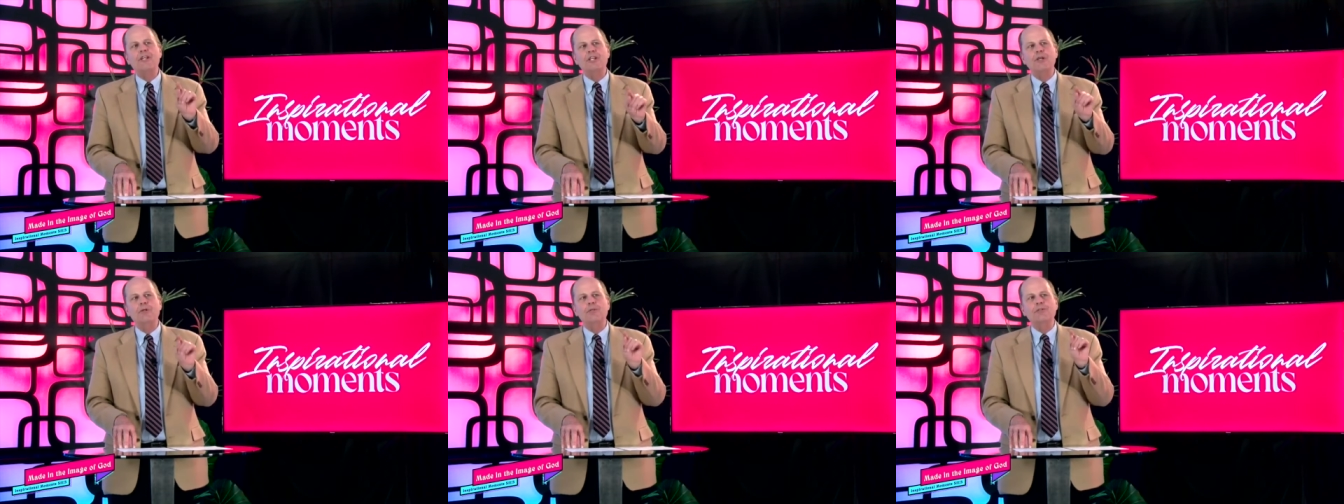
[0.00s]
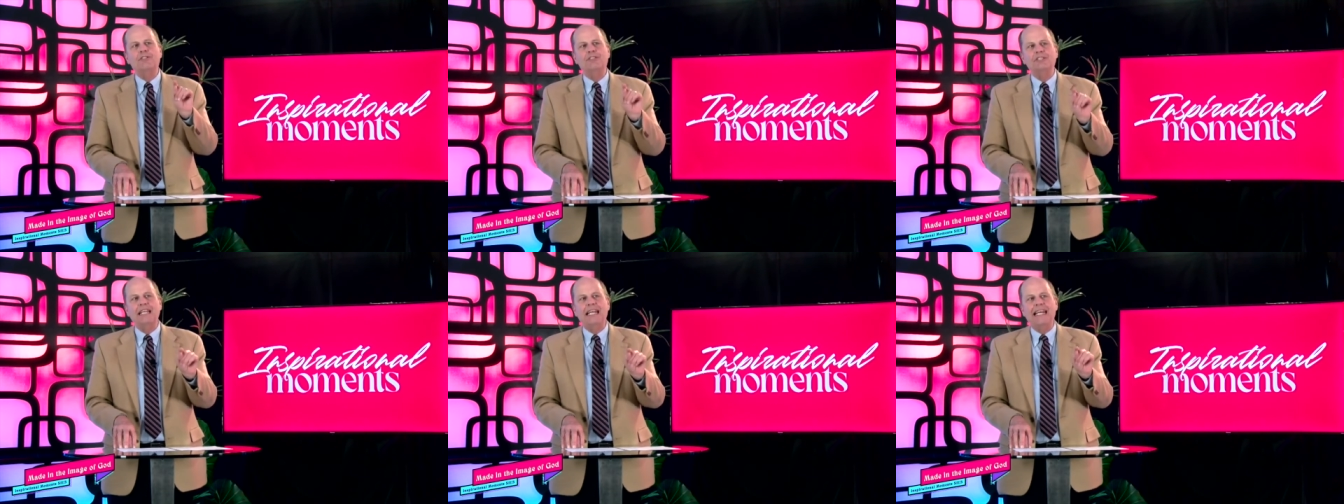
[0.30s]

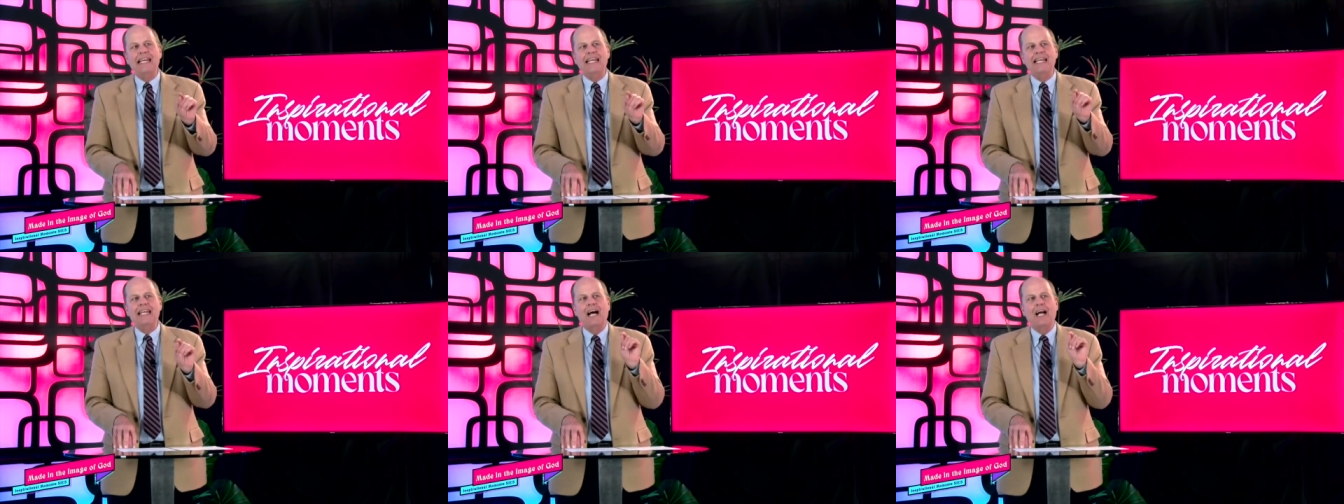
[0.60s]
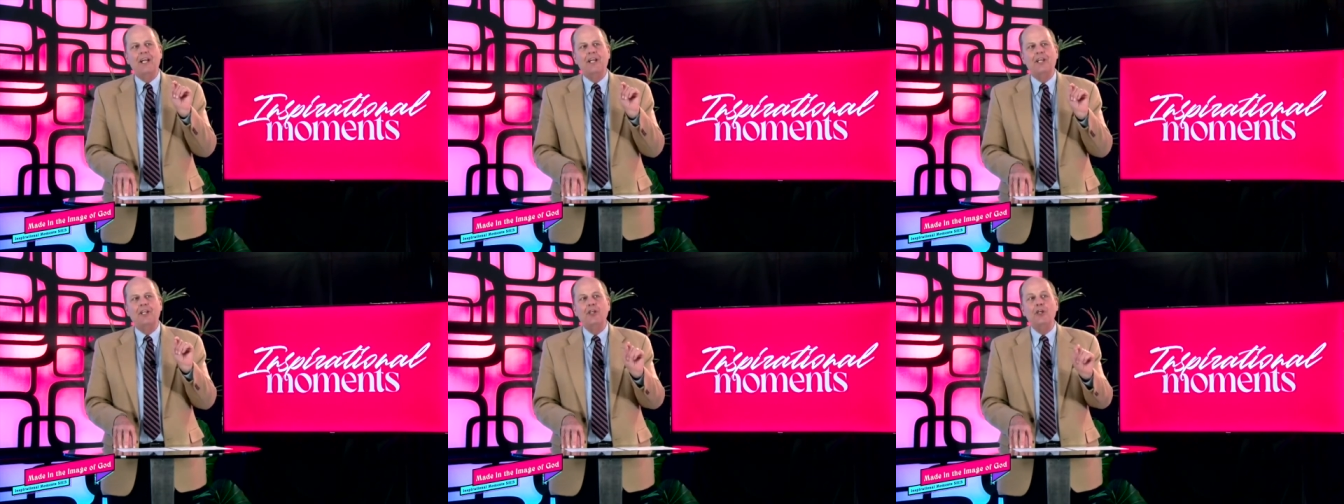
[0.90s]
you see
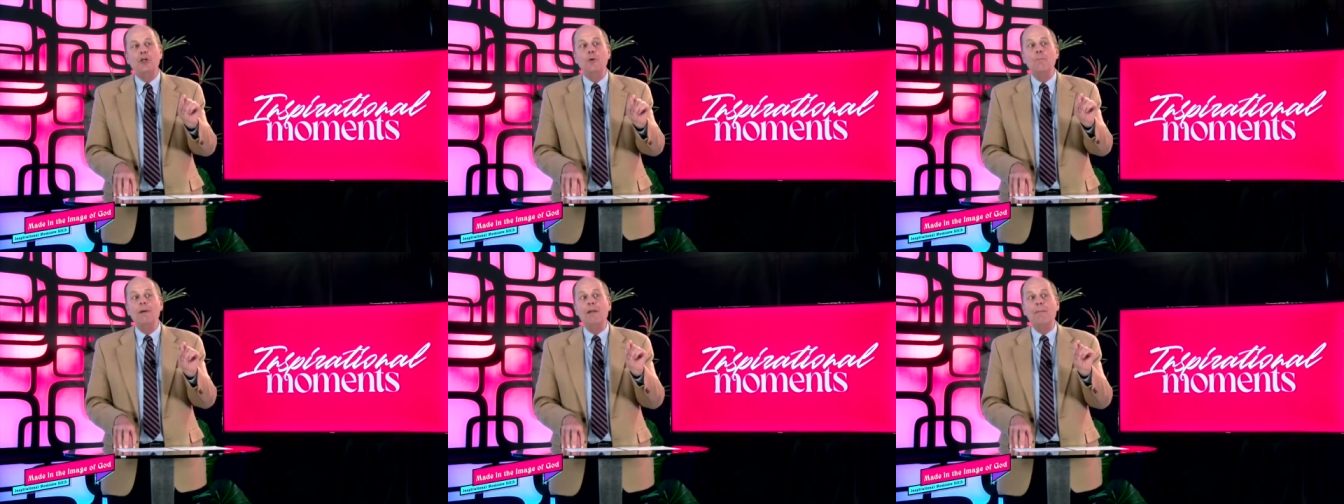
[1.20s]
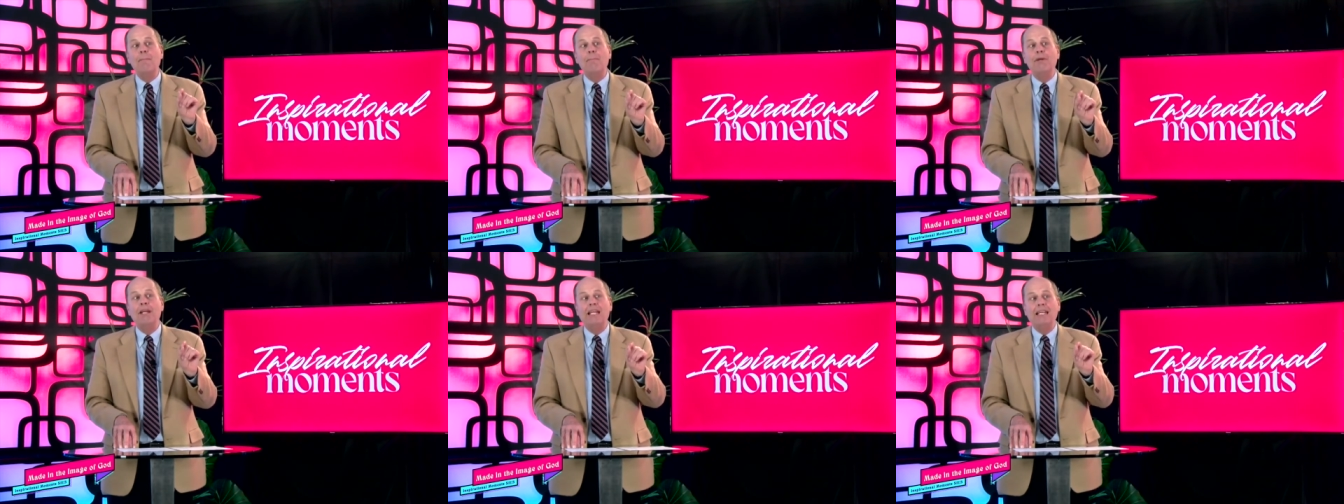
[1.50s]
a
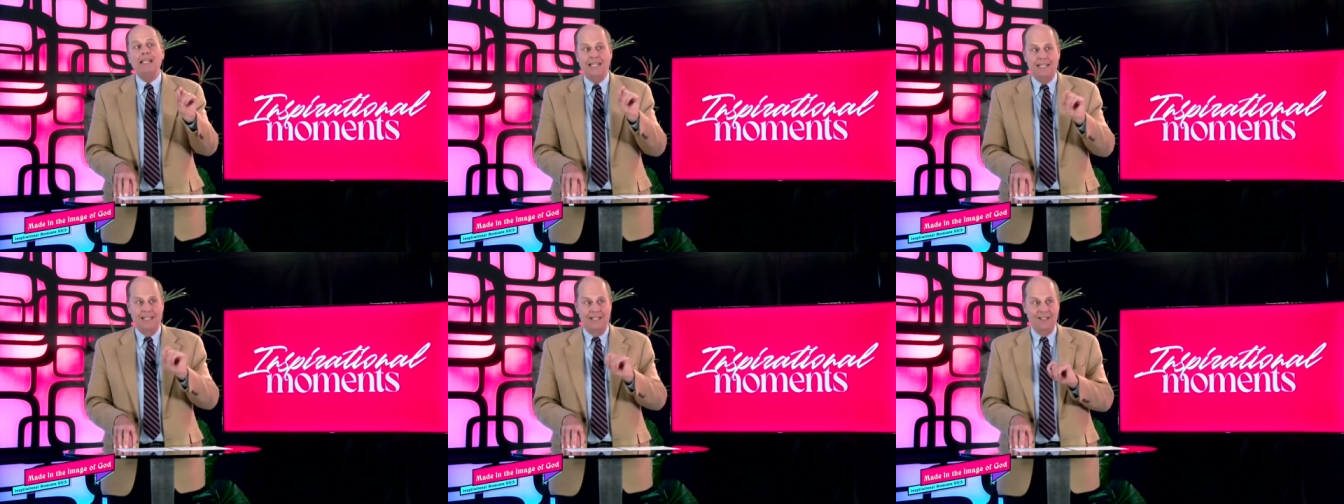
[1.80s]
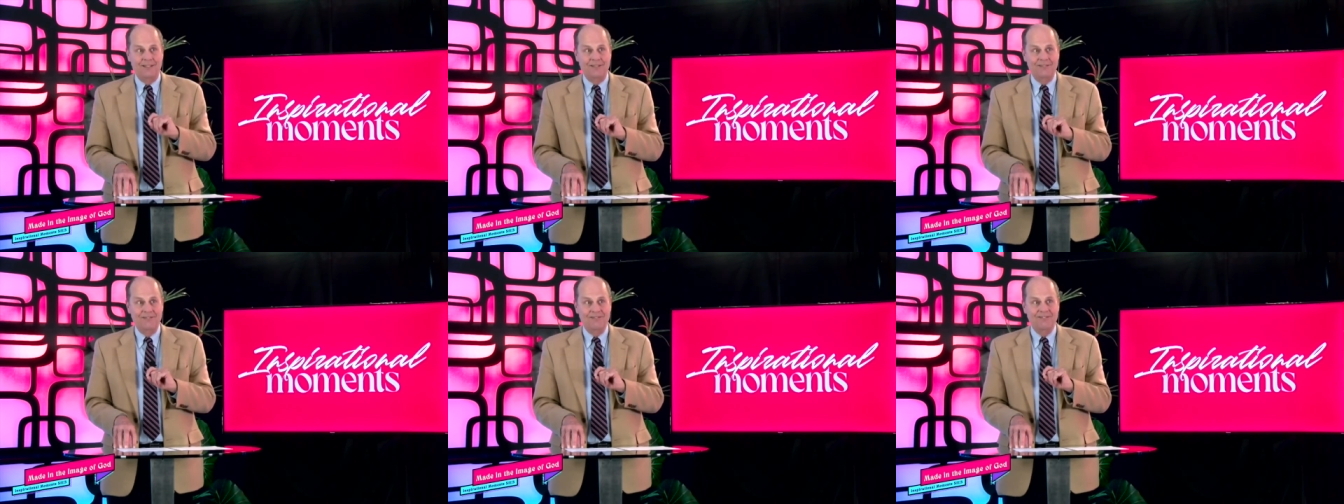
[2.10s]
human
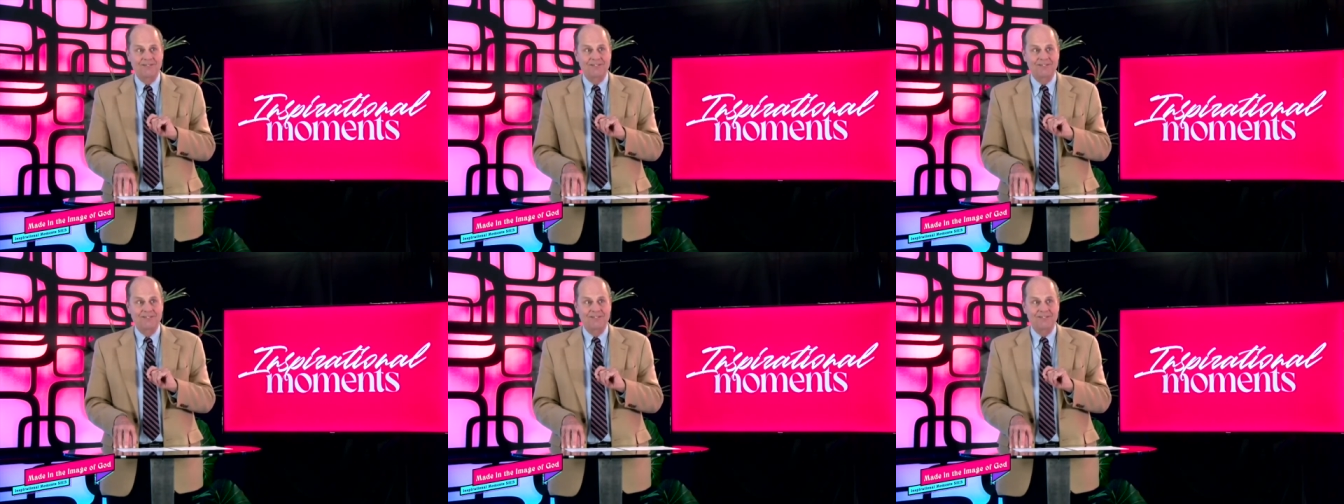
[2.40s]
being